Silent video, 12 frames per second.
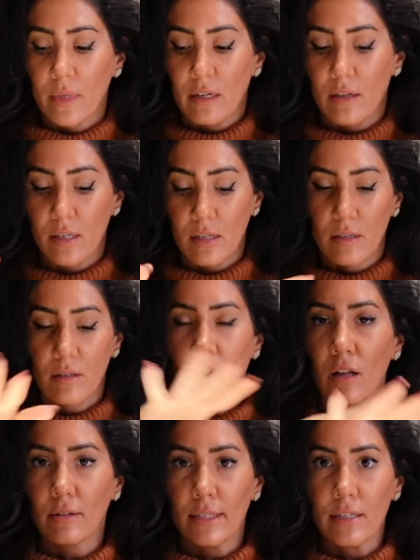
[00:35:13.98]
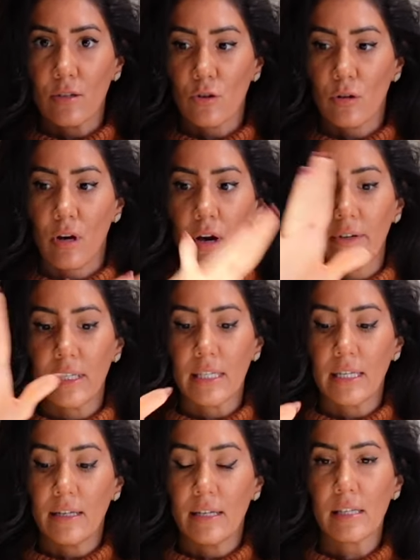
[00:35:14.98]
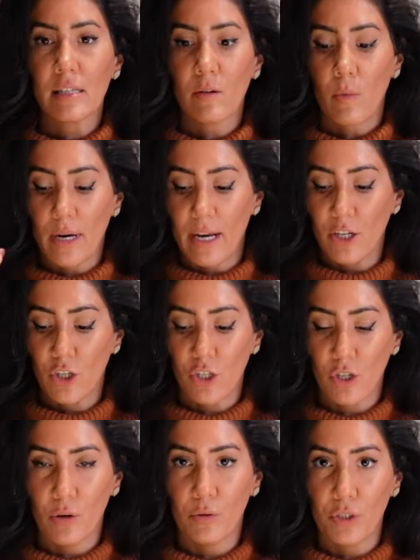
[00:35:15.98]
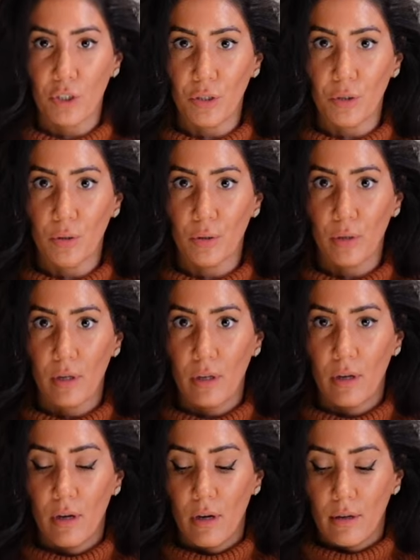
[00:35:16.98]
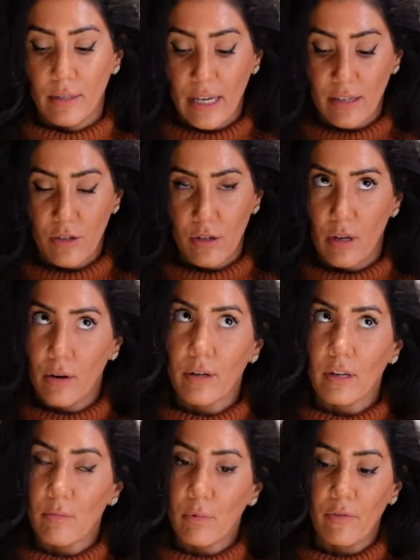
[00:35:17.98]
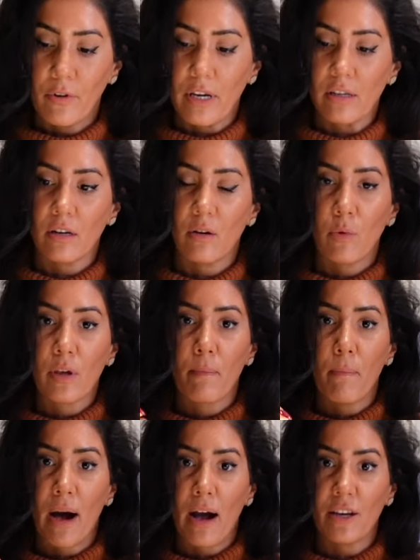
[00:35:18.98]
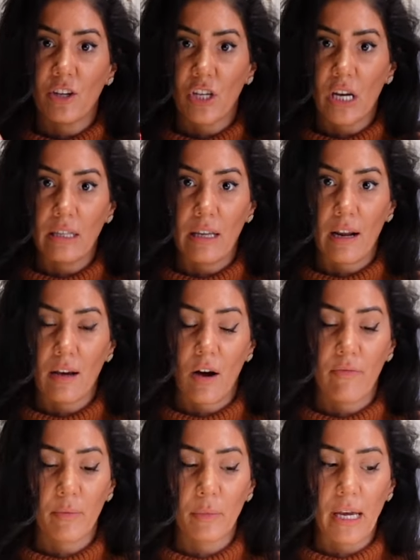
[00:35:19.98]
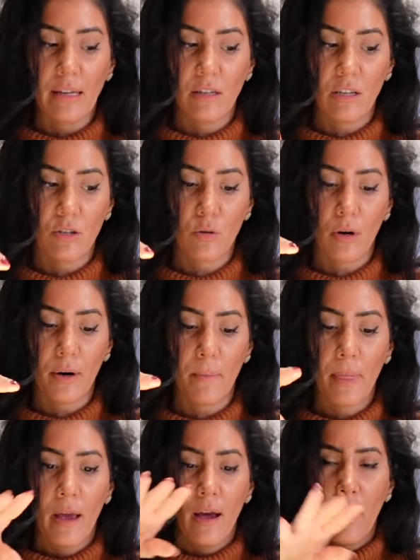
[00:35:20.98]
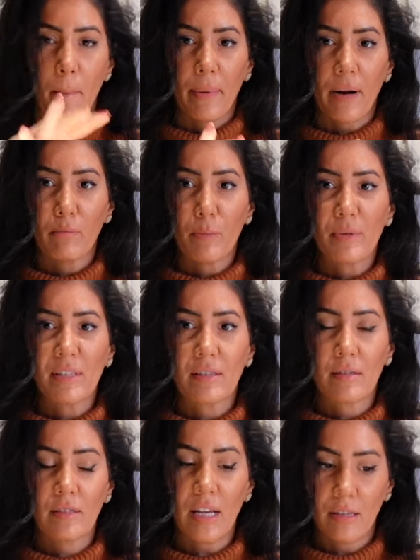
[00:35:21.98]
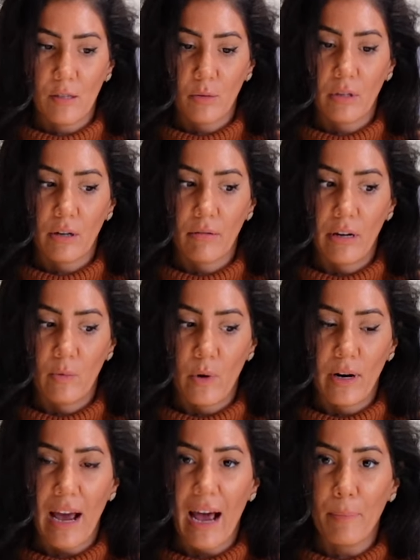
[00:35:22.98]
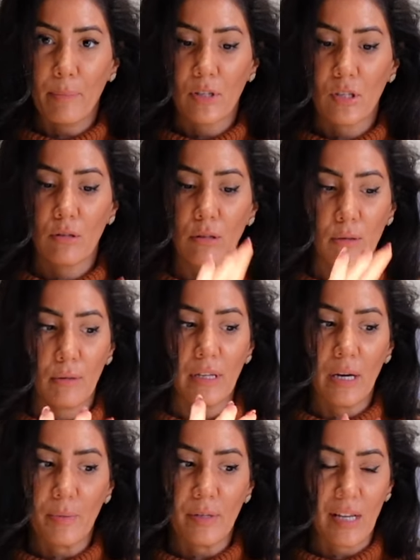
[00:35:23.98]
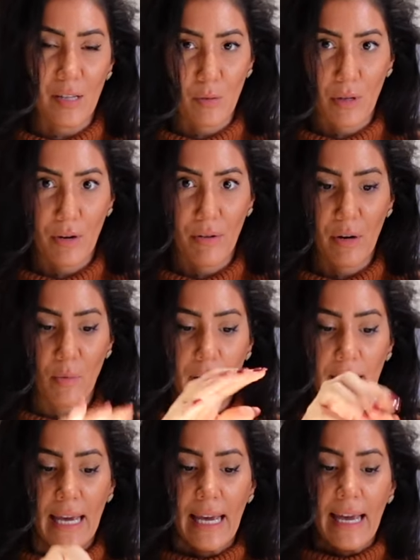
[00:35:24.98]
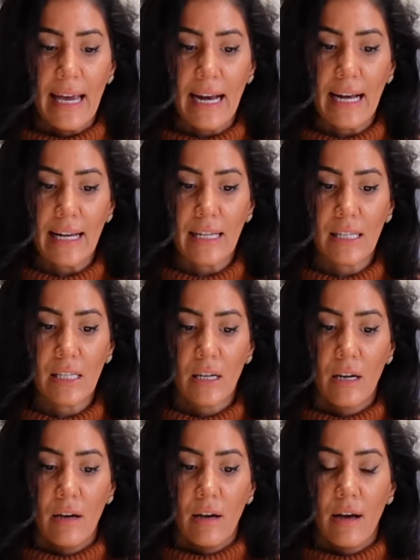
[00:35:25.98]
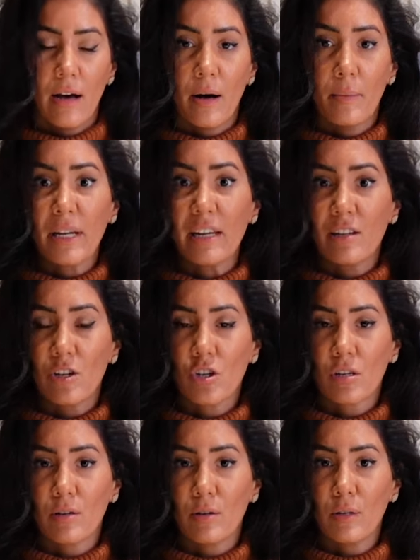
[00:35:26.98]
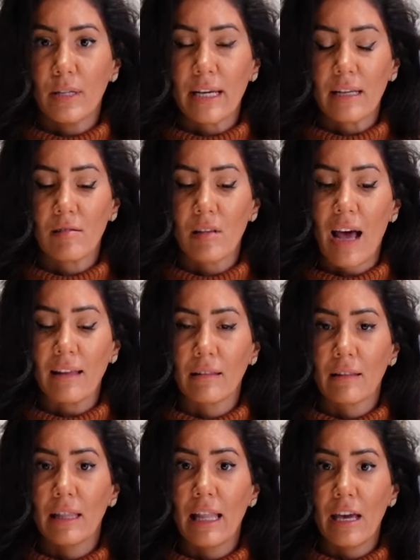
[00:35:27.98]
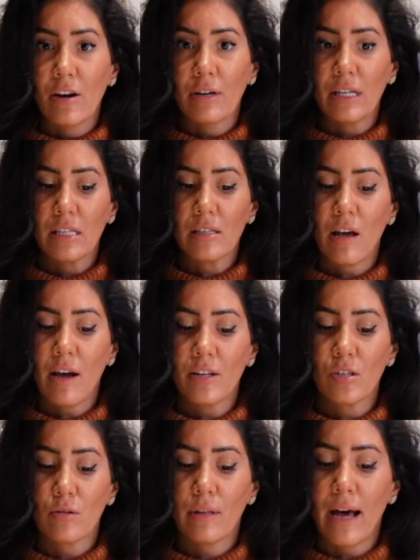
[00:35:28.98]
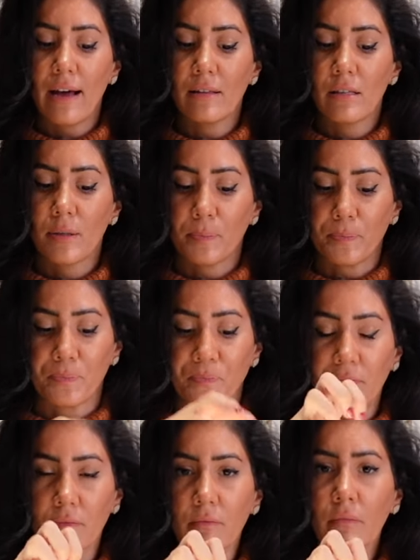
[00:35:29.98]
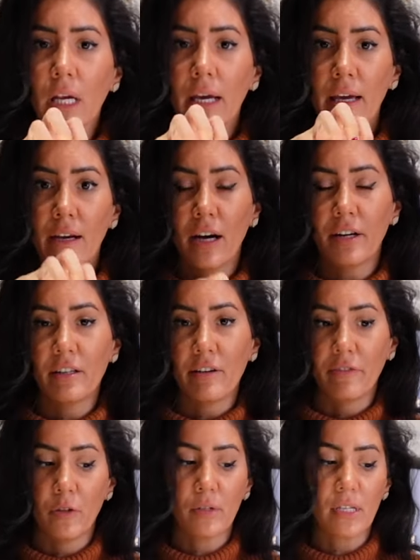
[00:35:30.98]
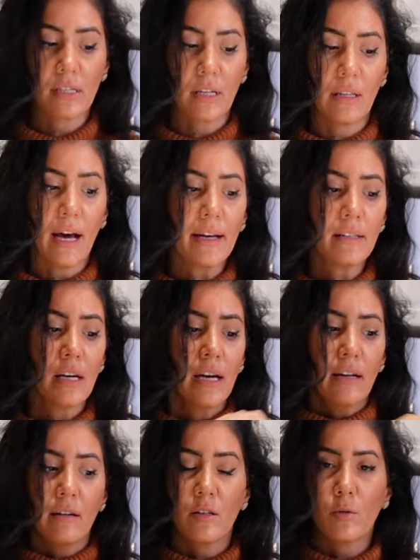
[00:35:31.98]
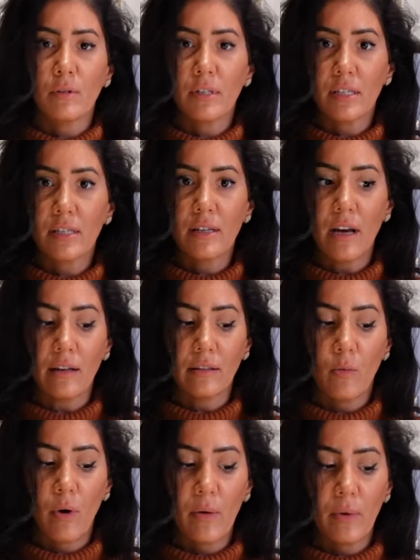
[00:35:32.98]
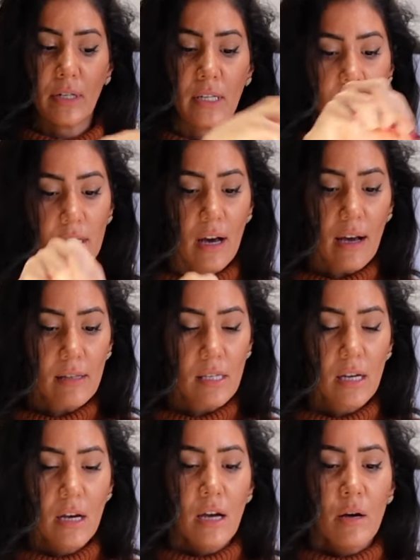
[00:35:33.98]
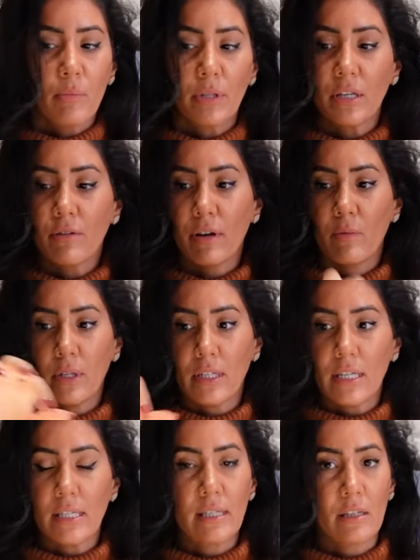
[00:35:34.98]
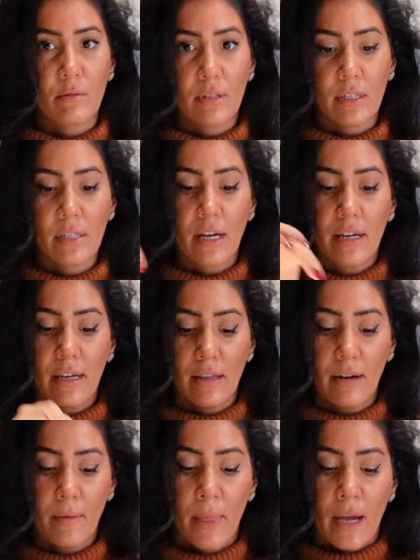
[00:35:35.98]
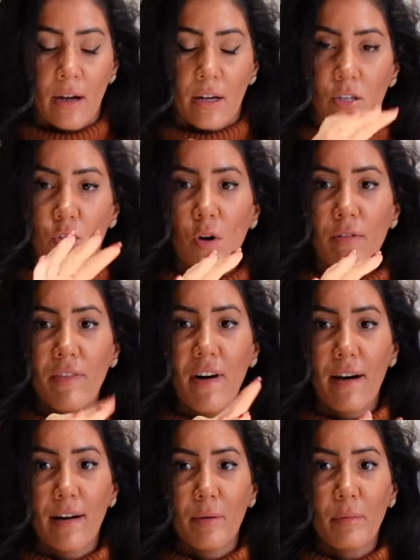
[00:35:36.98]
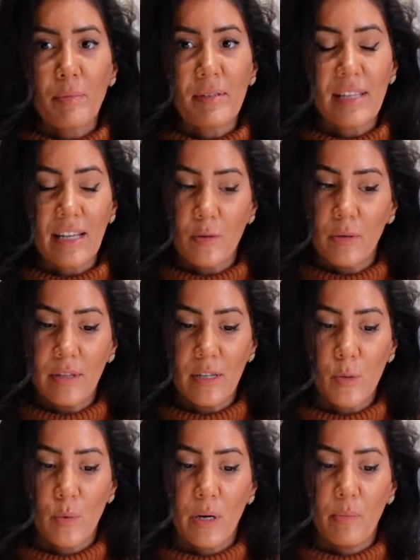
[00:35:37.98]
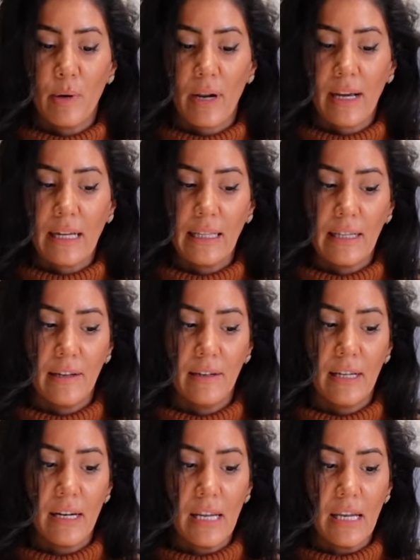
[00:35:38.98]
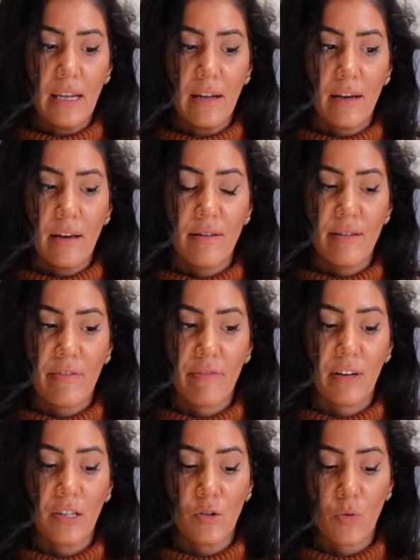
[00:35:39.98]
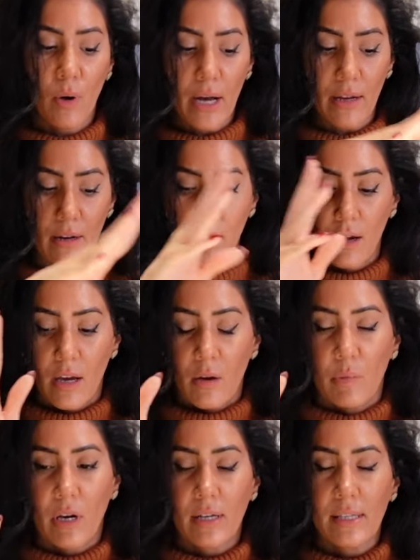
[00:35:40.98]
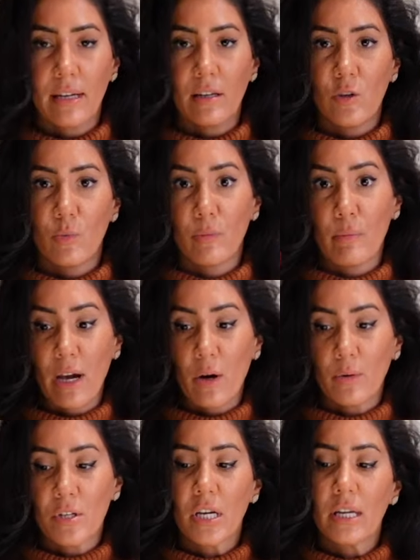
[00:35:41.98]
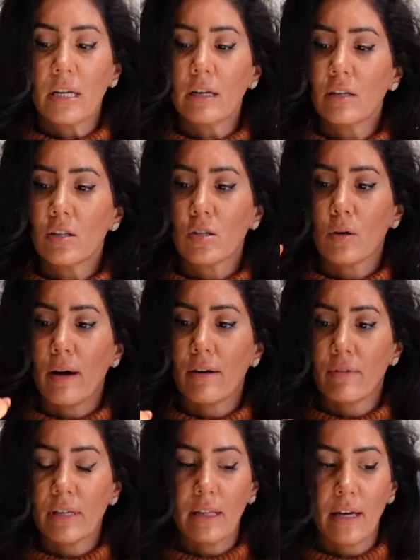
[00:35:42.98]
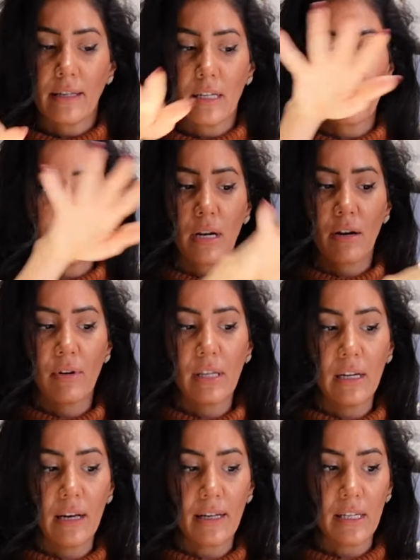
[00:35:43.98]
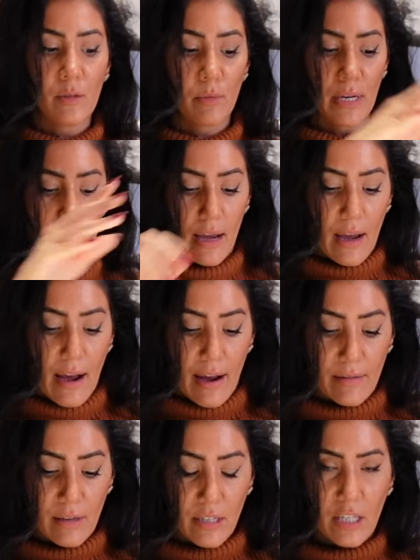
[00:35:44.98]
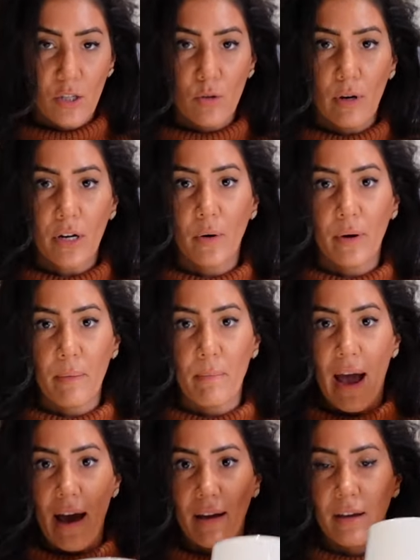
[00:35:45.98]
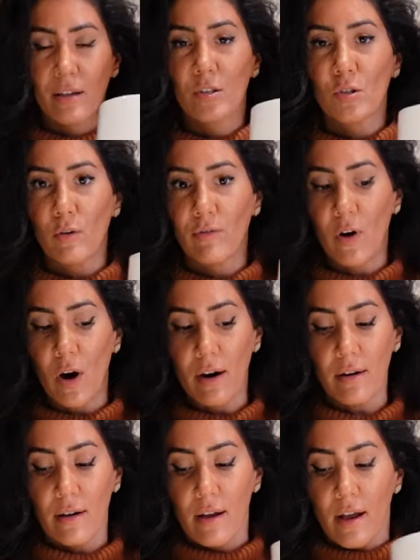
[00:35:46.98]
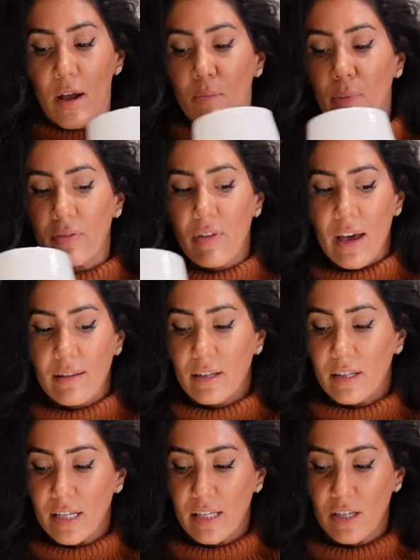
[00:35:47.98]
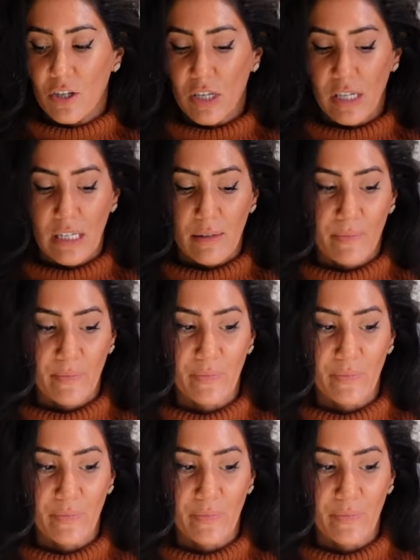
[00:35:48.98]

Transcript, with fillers: This is a taller, this is shorter, obviously. This is the one I showed you yesterday or the day before yesterday with my shade that I got from the antique store. But I'm obsessed with the green one, absolutely obsessed with the green one. It has um, an additional like a satin layer inside so that it kind of diffuses the light. This one does not, the white one does not, but the green one does. This one does not either. So far, I'm obsessed with this one, but I clearly need a different one because I need to put my own shade in it. So I really like this one. I really like this one. I think these two are going back so far, but then the decision